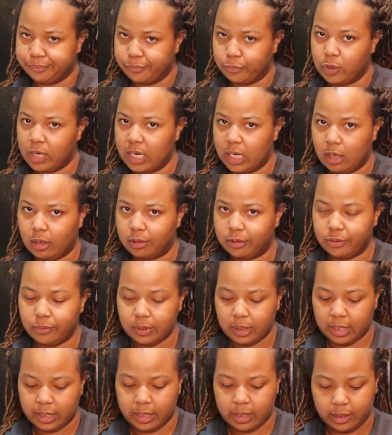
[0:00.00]
We didn't even want to do it
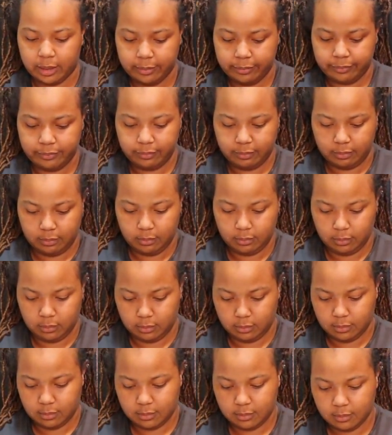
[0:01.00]
like
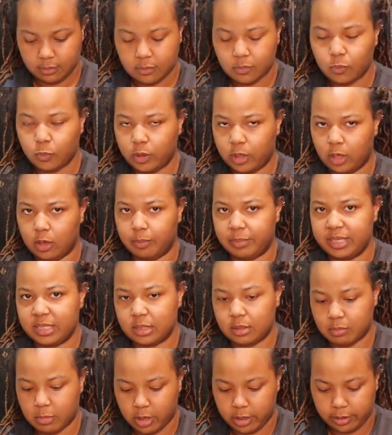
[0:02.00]
that. We're gonna be
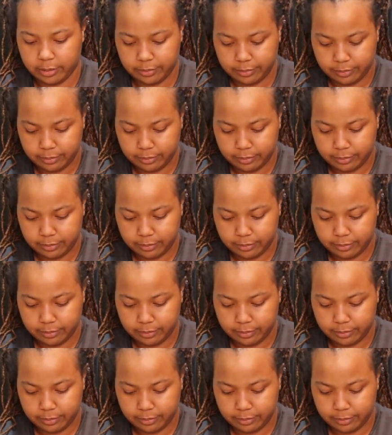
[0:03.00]
smart.